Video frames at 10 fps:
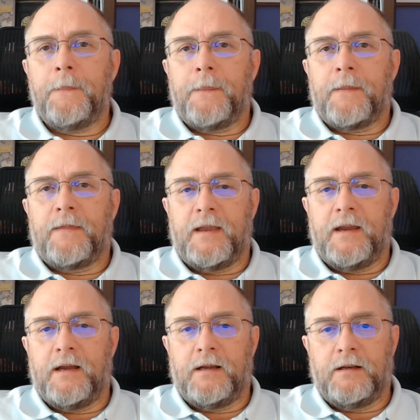
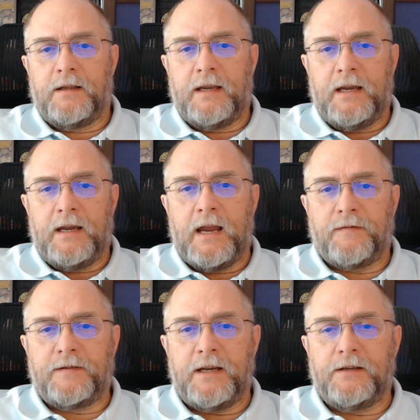then the
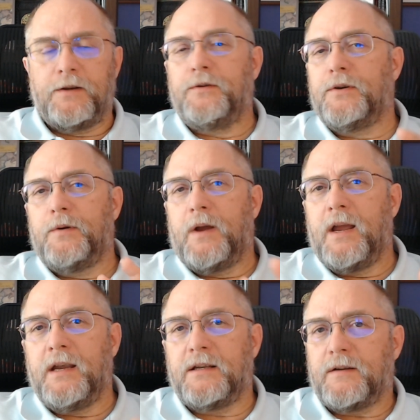
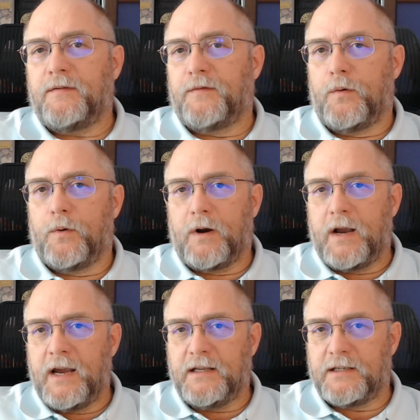
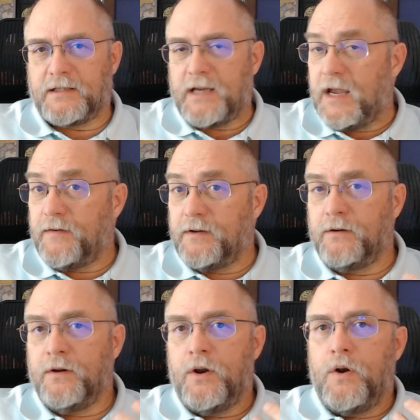FT228487
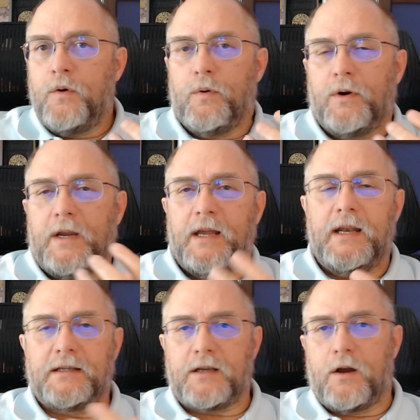will get
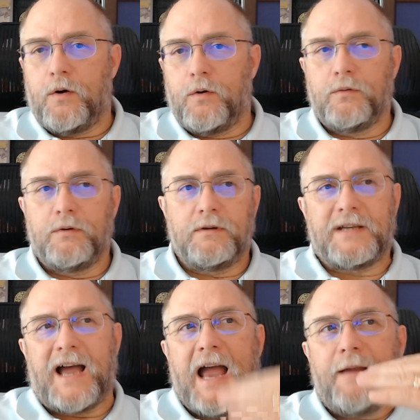its own
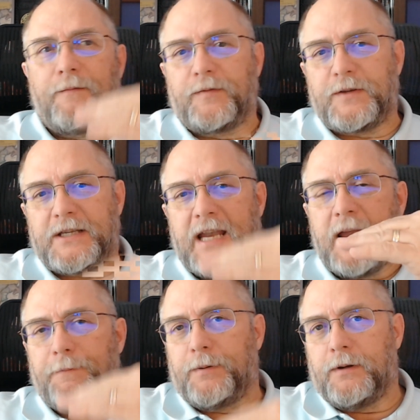
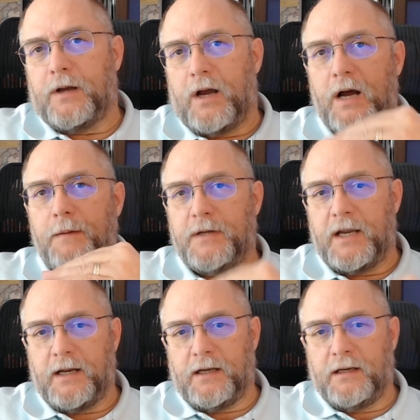timestamp
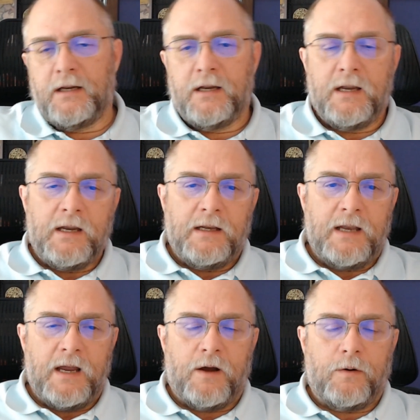updated.
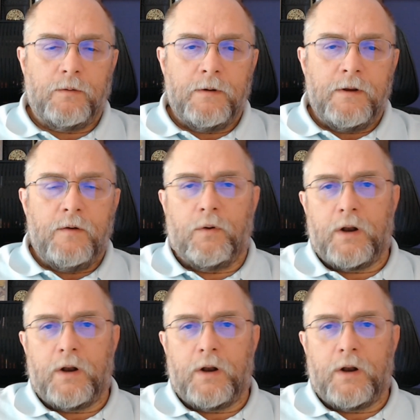Now, What I'm